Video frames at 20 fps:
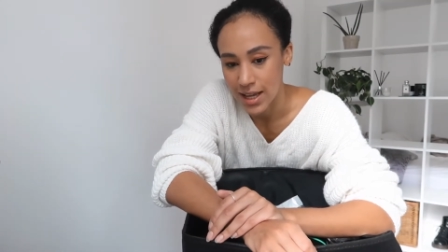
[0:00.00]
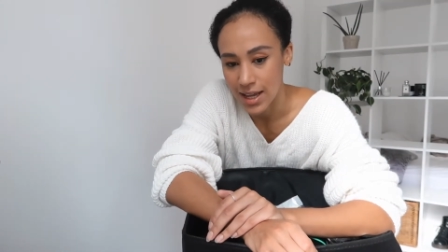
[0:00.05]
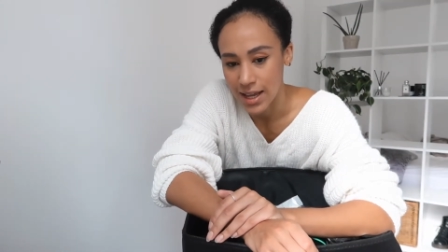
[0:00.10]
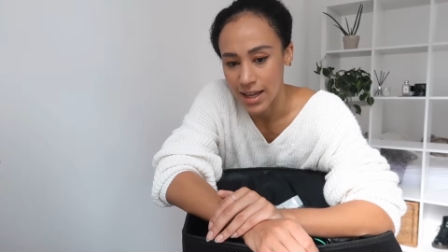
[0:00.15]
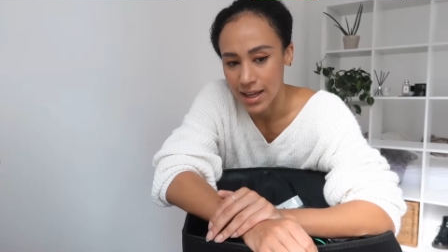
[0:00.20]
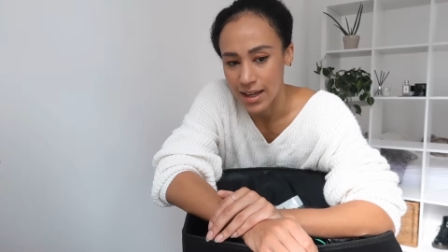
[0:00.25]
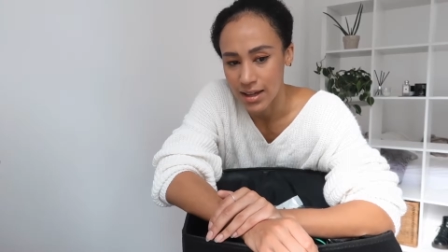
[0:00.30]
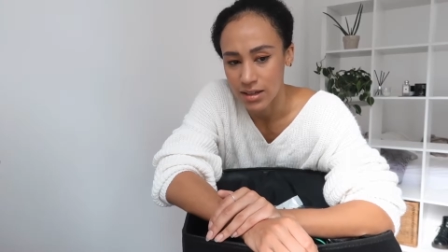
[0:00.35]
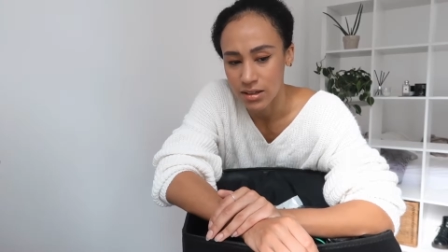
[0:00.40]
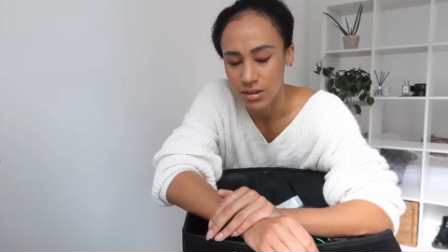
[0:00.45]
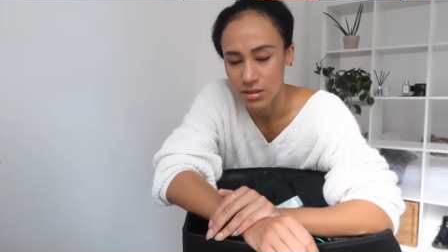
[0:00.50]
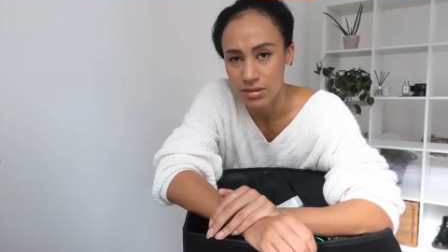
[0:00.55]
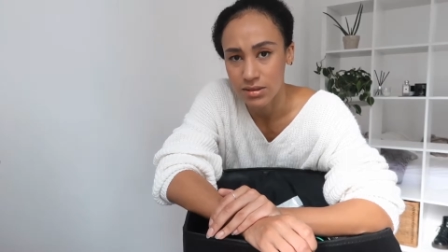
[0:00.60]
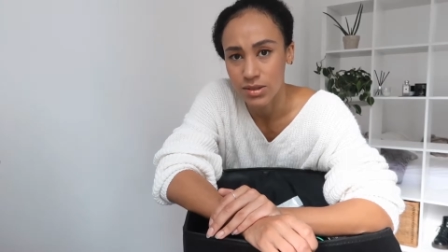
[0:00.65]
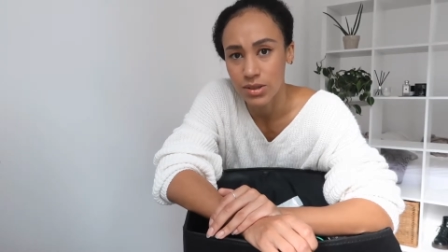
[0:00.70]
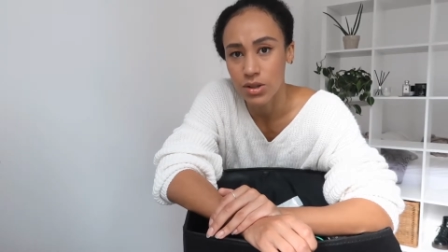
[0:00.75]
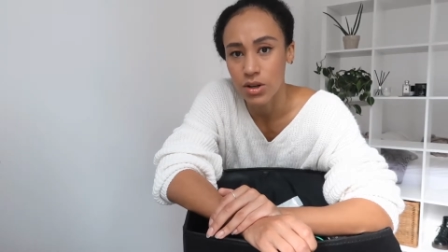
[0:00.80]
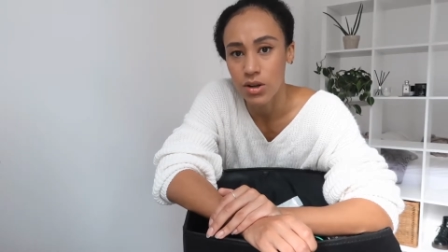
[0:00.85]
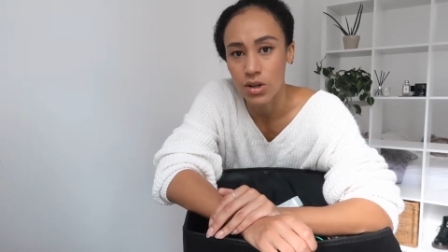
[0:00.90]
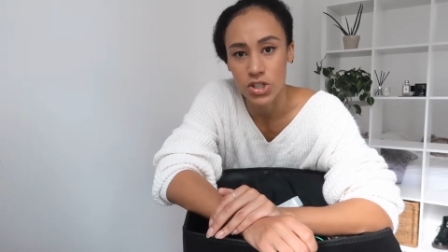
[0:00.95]
uh,
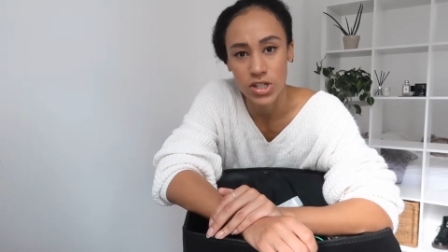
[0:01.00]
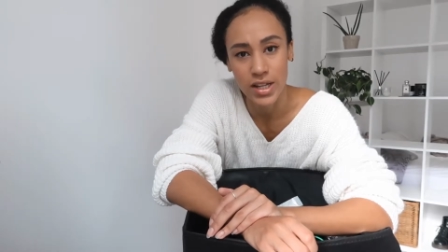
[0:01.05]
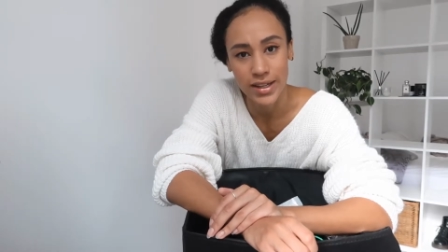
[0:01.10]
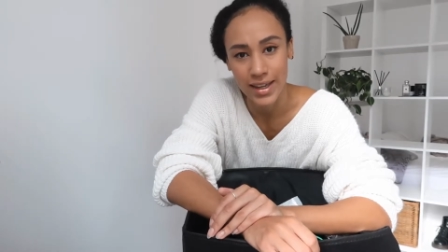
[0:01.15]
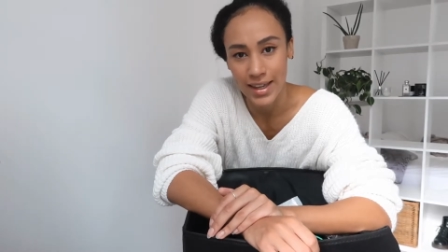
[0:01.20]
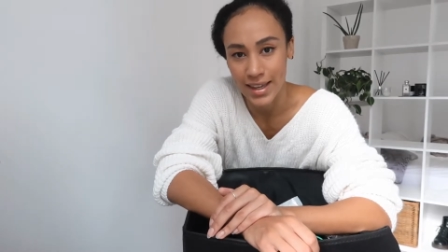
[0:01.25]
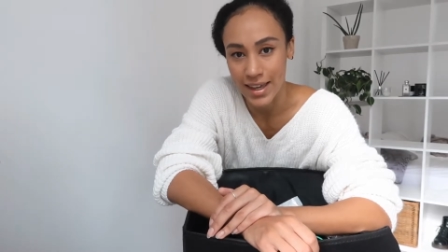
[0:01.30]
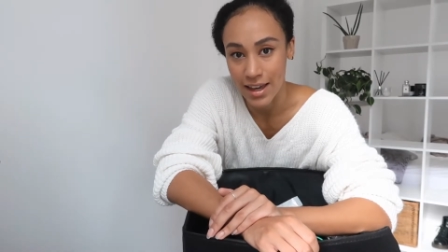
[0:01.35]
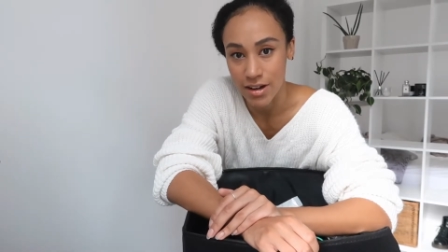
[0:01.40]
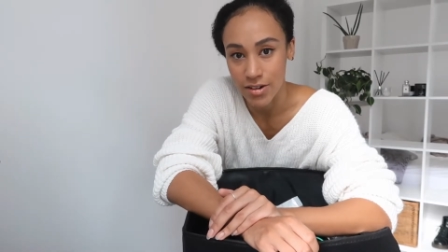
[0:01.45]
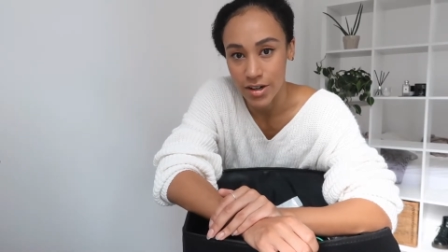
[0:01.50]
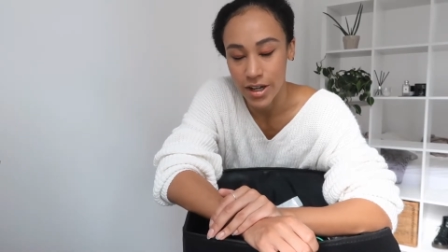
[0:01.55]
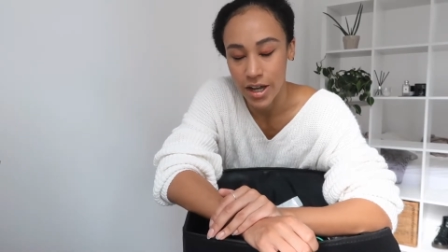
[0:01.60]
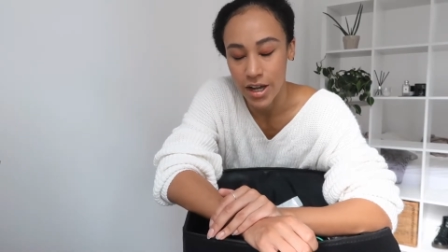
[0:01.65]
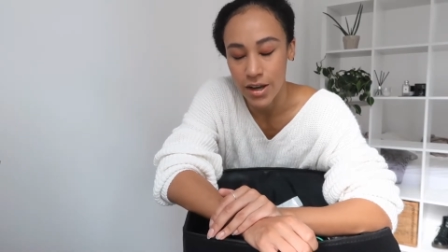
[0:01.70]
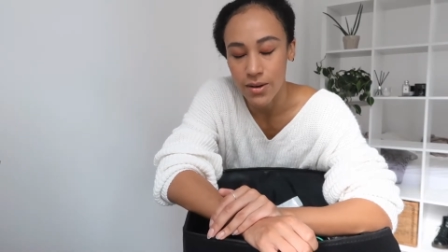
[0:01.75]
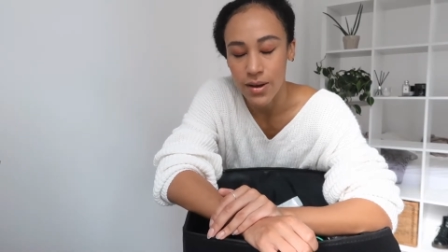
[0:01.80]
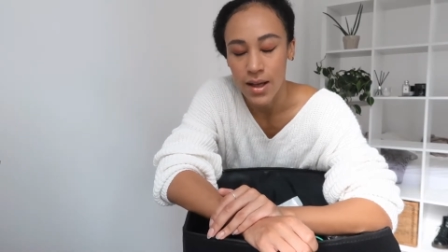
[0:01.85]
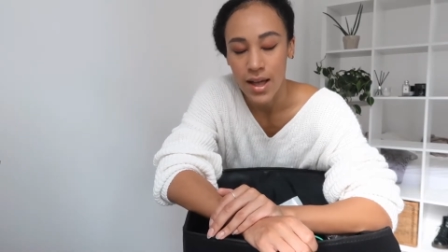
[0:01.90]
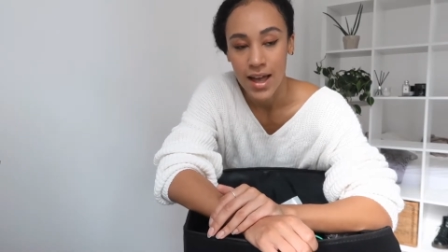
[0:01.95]
oh gosh, like a year
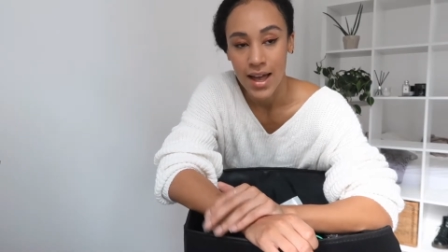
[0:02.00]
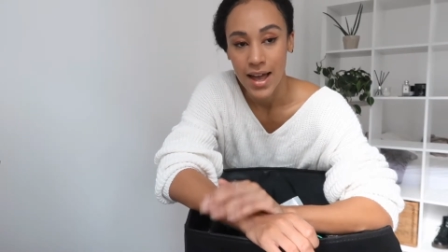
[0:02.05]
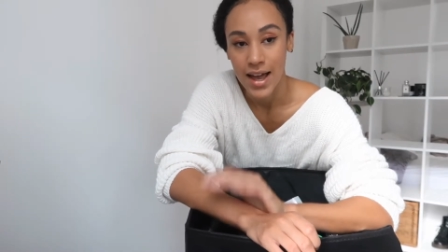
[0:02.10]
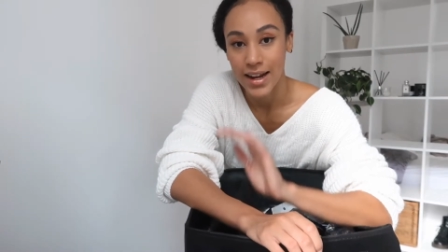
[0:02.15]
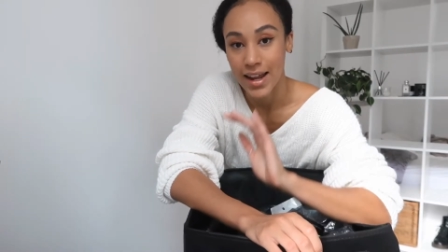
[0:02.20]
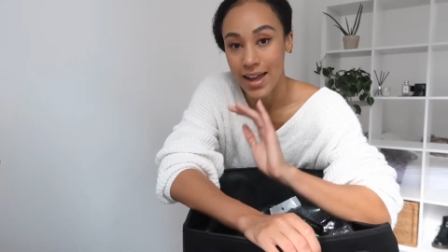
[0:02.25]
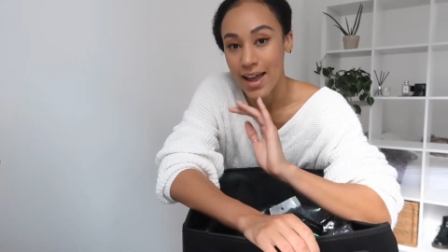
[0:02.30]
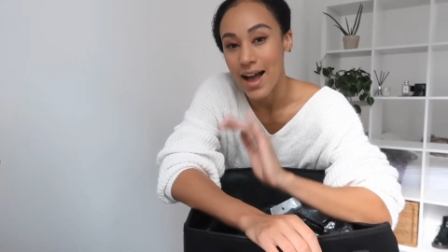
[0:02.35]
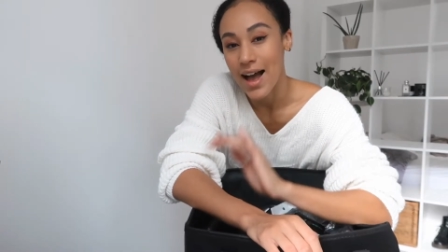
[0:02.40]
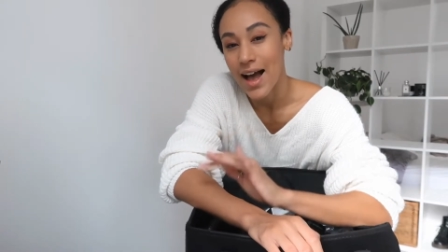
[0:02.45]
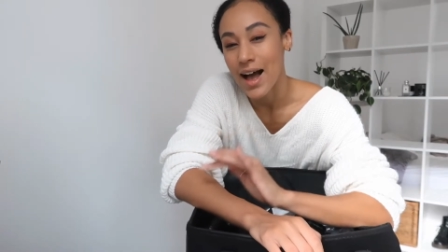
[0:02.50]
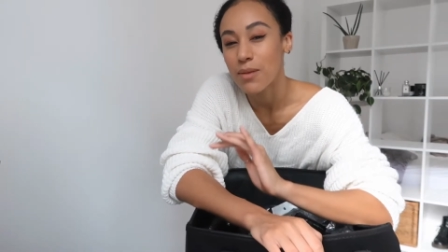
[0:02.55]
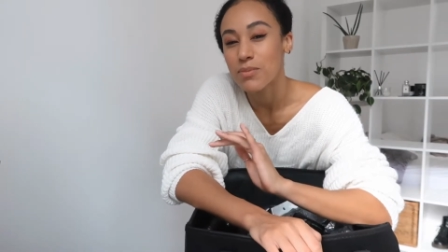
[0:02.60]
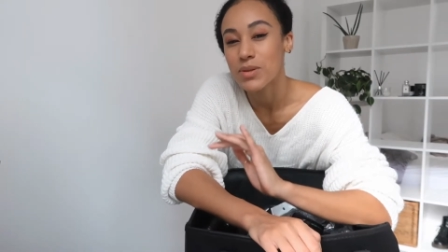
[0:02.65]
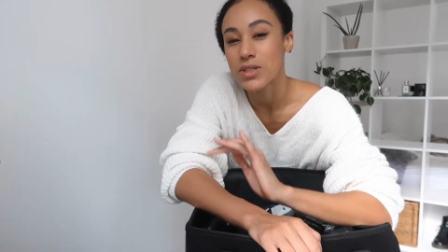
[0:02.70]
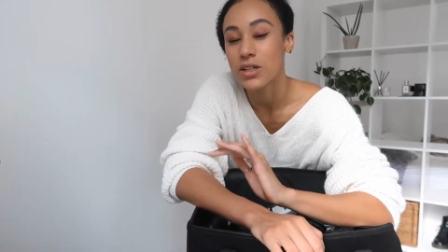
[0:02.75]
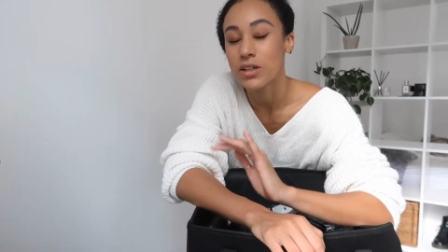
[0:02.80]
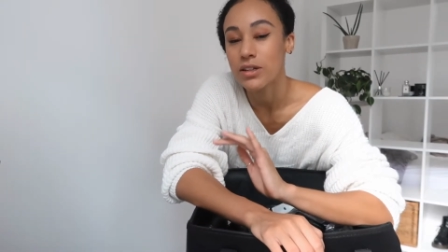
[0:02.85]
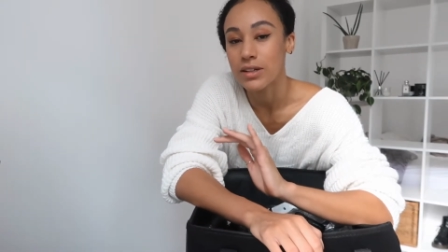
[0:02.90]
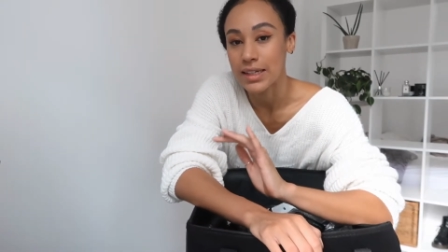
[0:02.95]
ago and I
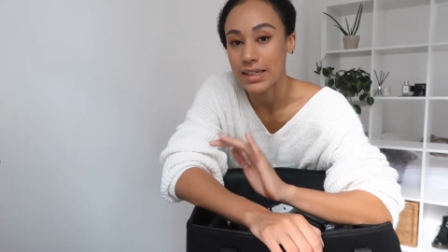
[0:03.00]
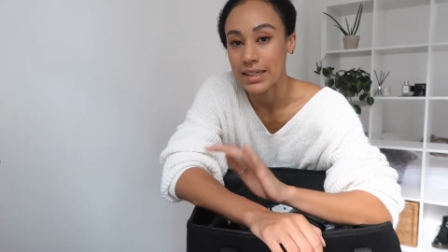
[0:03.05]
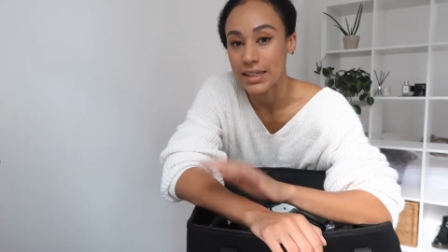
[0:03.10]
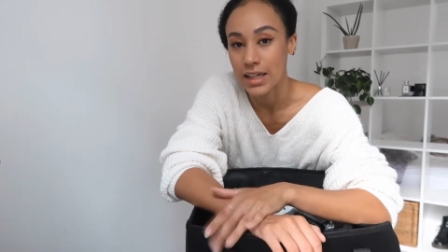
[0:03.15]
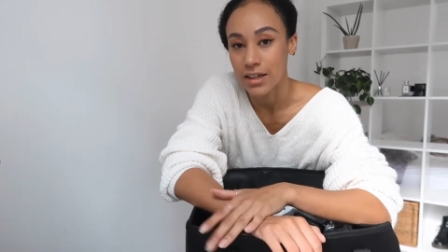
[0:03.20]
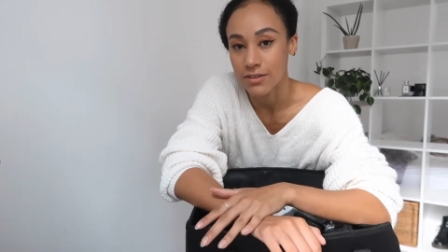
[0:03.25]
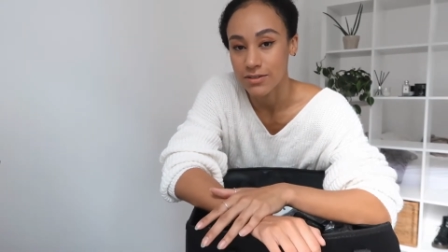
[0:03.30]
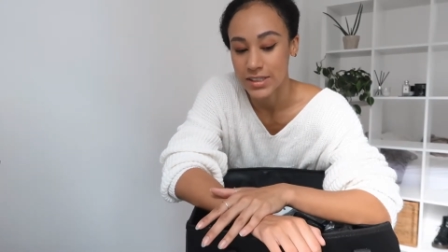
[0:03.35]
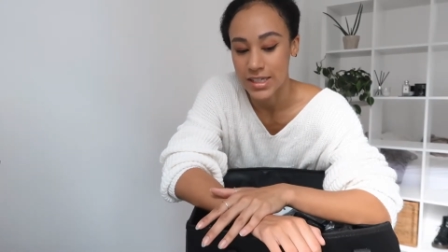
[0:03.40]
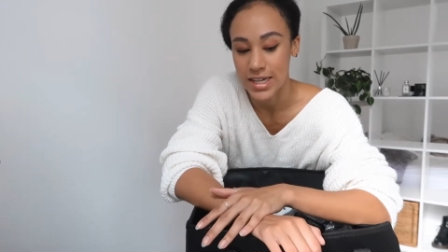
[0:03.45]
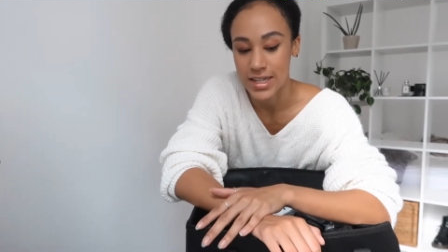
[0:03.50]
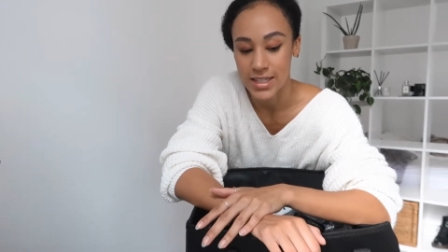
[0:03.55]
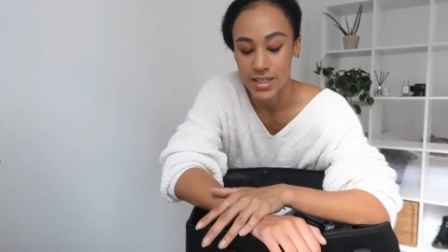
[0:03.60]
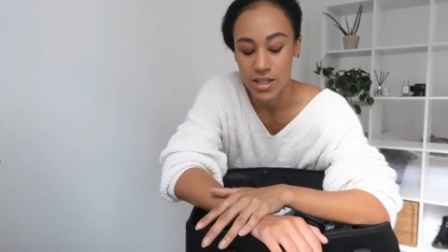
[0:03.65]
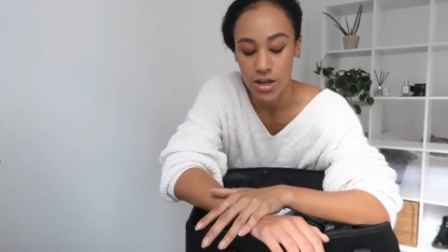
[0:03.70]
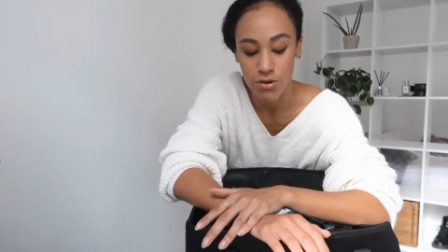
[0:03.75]
absolutely loved it.